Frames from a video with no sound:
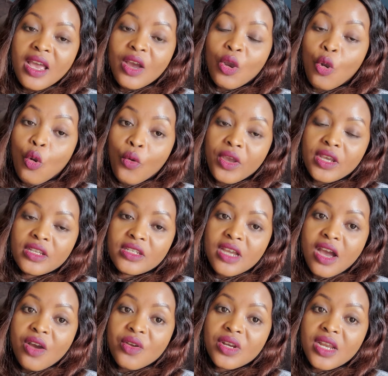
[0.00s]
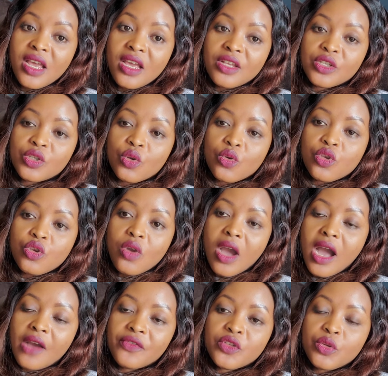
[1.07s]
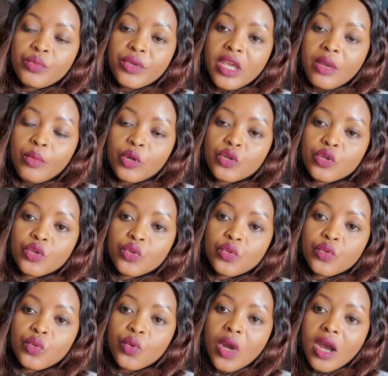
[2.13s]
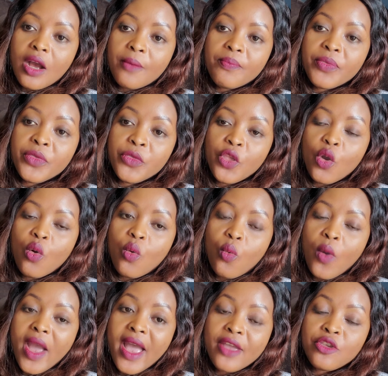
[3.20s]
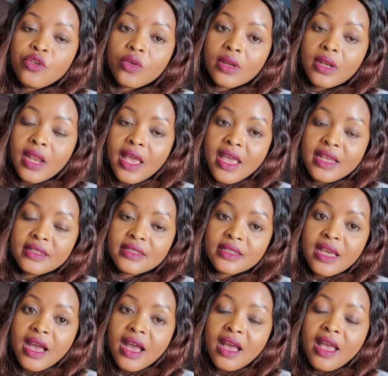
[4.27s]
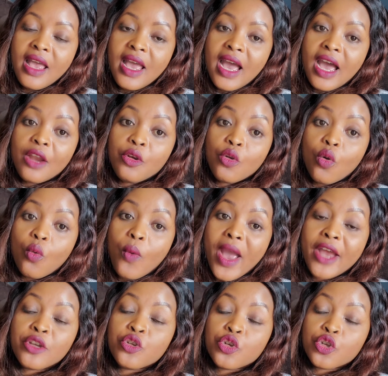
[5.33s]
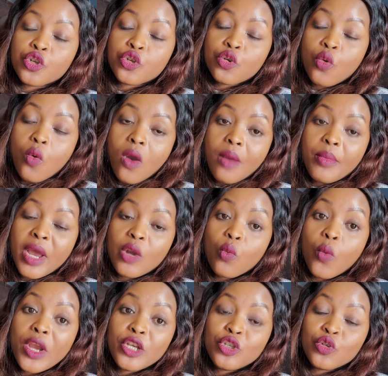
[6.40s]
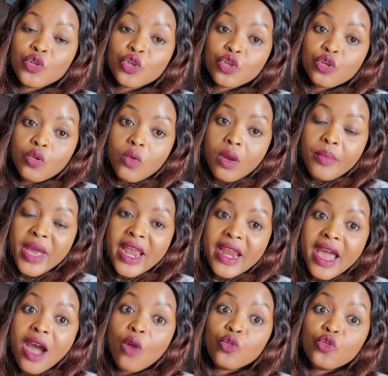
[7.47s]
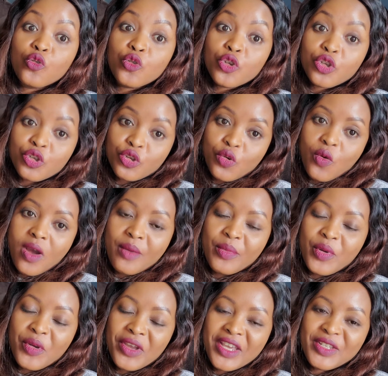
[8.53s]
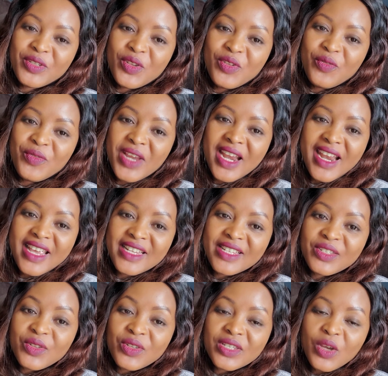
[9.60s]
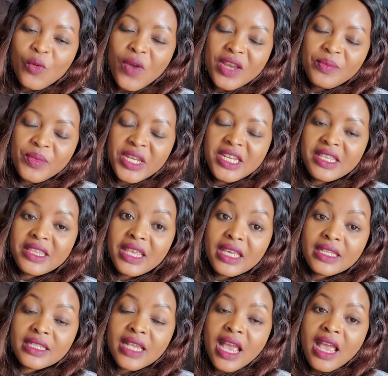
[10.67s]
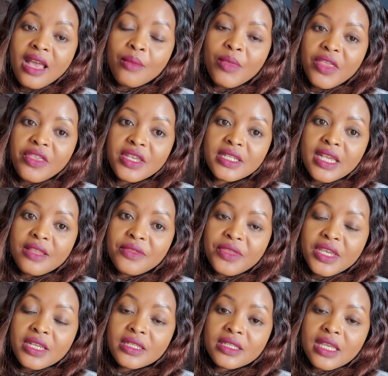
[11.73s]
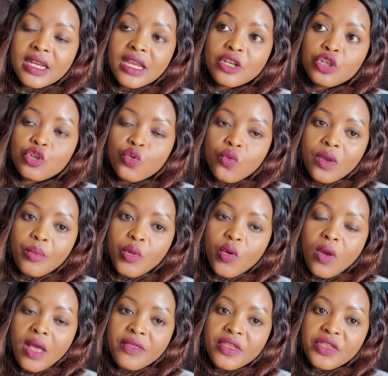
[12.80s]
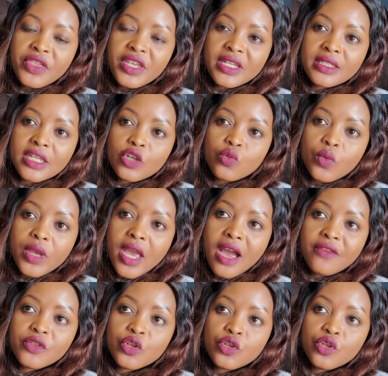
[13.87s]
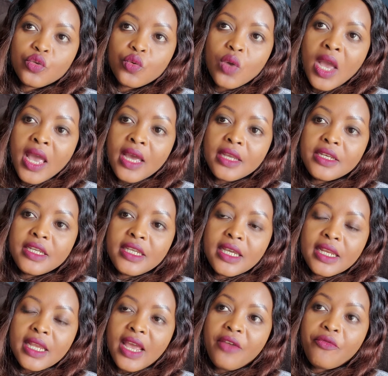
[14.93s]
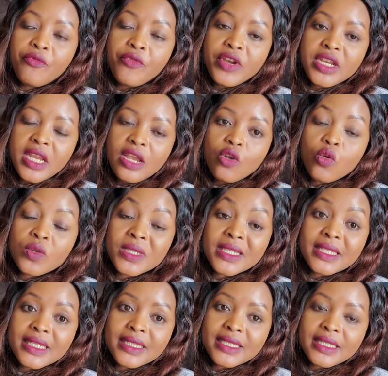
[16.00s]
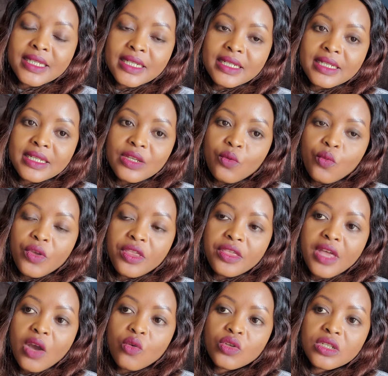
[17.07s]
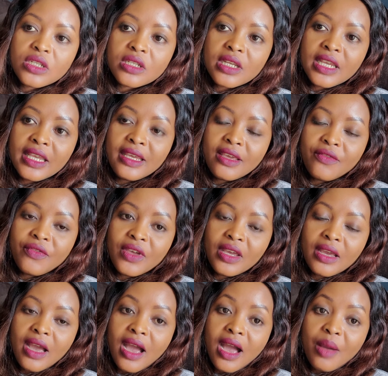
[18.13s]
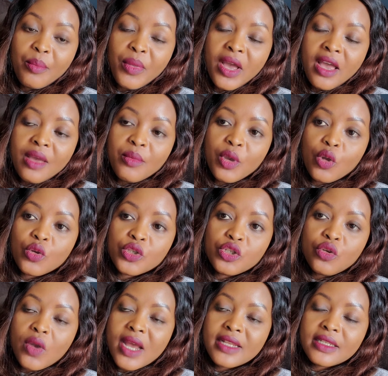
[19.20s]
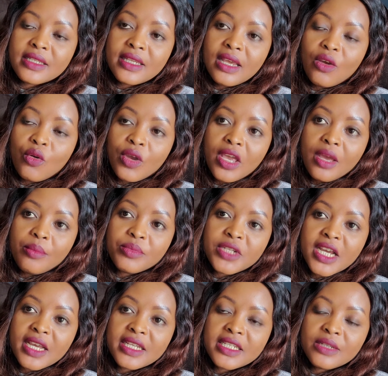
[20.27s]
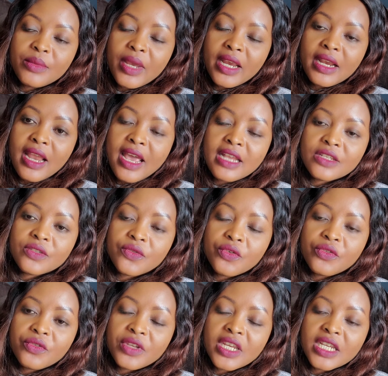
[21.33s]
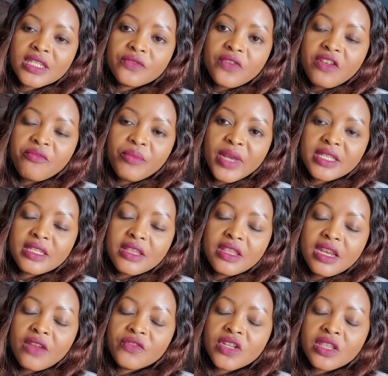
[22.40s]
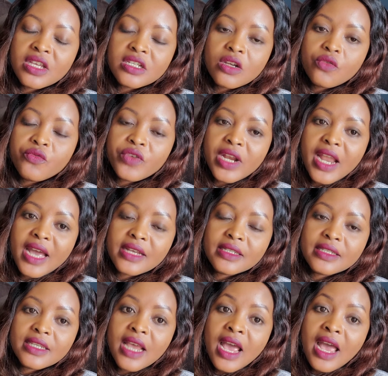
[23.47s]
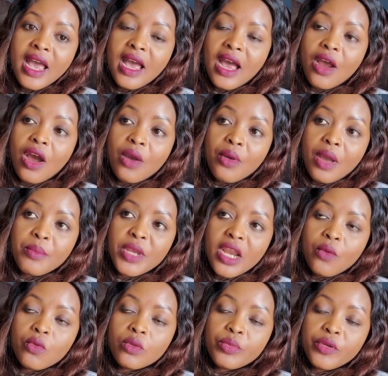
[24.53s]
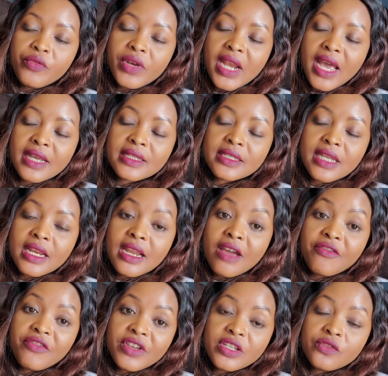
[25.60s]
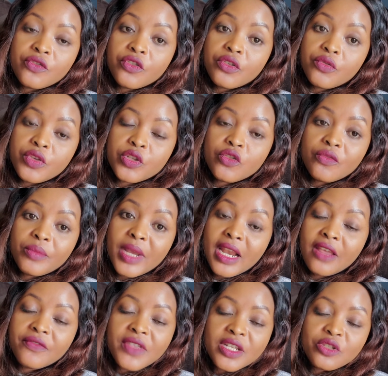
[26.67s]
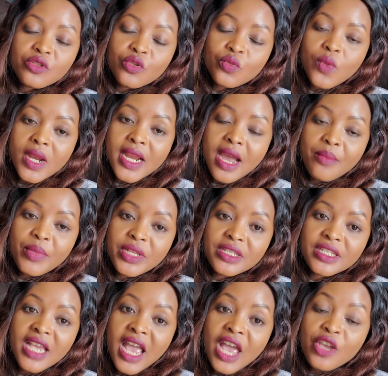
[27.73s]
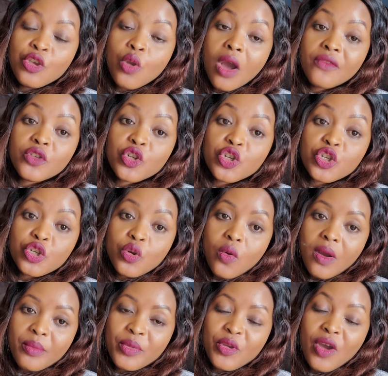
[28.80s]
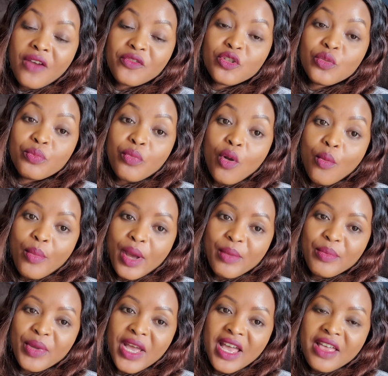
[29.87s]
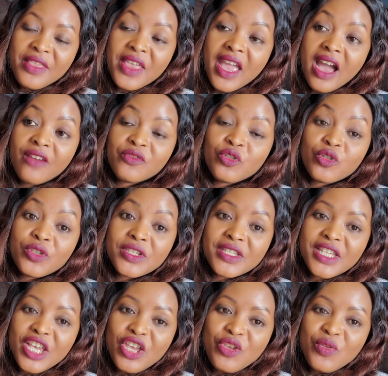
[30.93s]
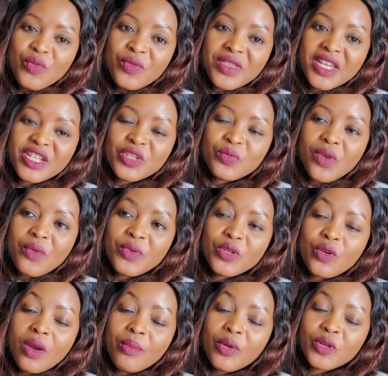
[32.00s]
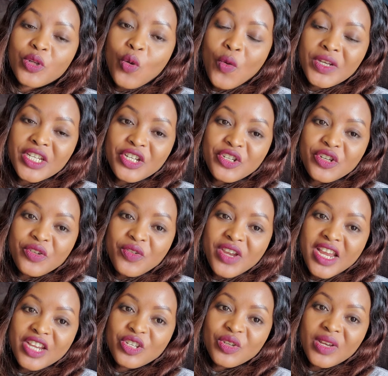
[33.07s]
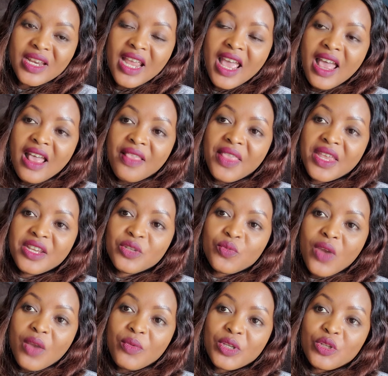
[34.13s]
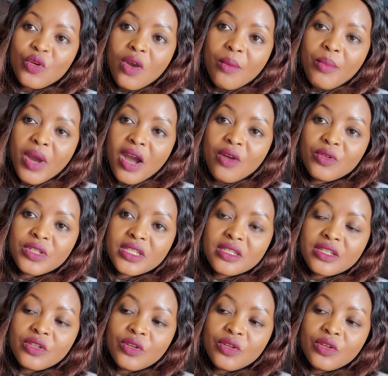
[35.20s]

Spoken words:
going down. So you have to be able to know where your clients are and know where to show up and when to show up and how to show up. Okay, so you realize those are quite many things, but these are things that are doable and the things that we have to do near every day consistently without giving up, because you can't say, okay, I'm targeting my clients for the next 5 months and then after that I'll relaxed. I will be relaxed and have rest for the rest of my life. That's not what happens. You have to show up, you have to pop up, they have to see you. That is why we talk about content creation. That is why we talk about,